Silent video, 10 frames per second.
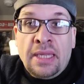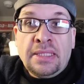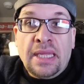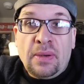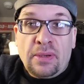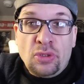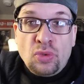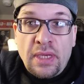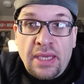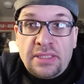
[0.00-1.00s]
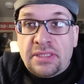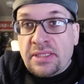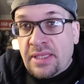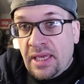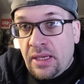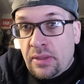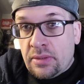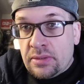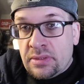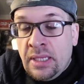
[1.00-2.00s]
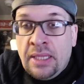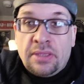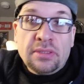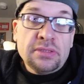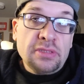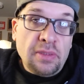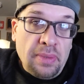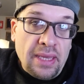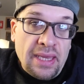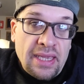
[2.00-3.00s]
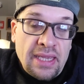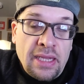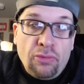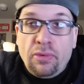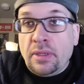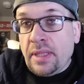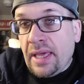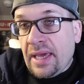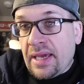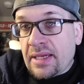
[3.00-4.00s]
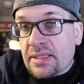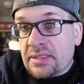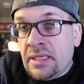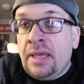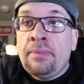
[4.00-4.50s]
Now, I want you guys and gals to sit back, relax,